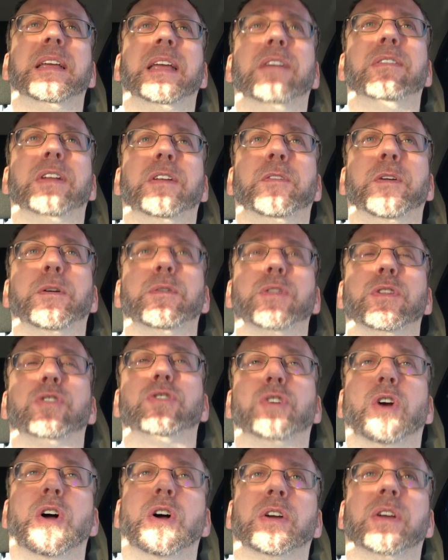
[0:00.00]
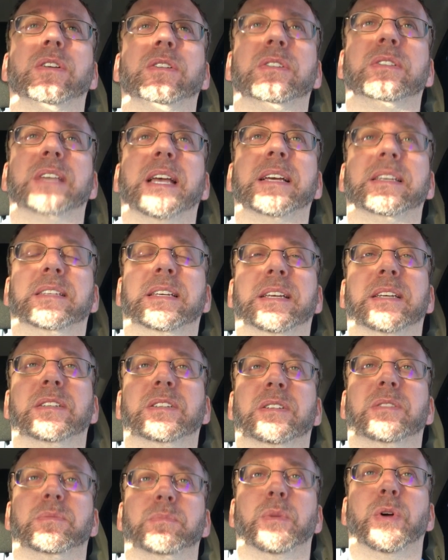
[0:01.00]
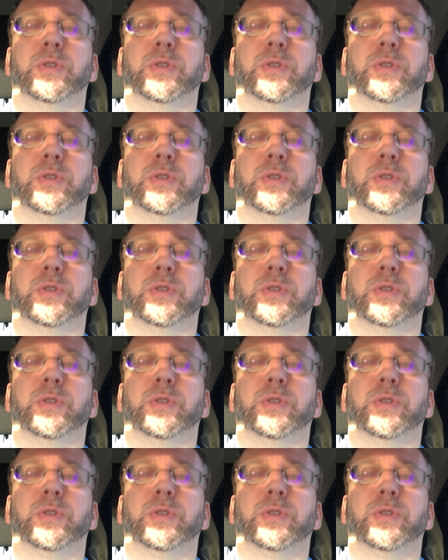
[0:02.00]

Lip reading: if you were the strongest, sexiest,